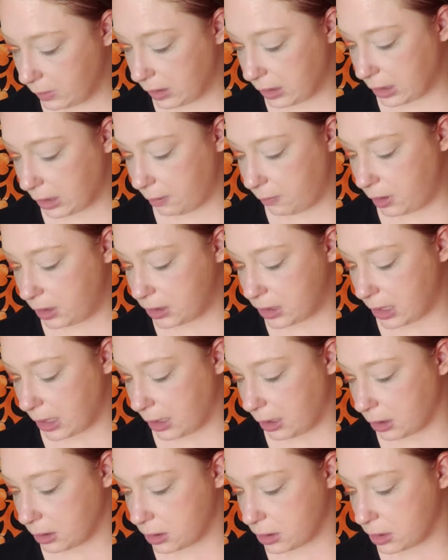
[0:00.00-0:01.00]
I'm going to take
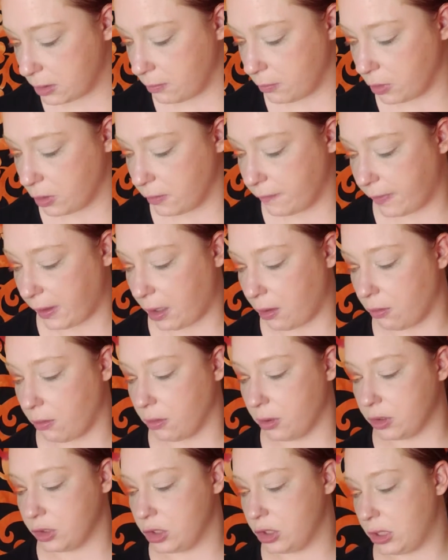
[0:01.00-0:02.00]
some more of that
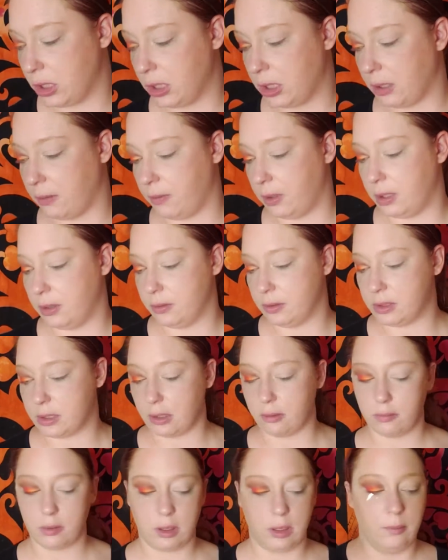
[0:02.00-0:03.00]
orange shade that we used, that
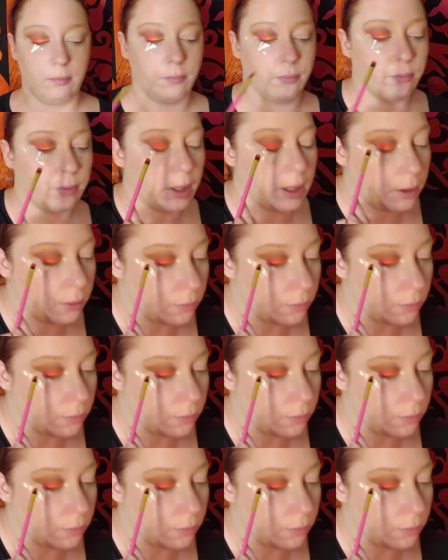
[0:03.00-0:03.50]
really bright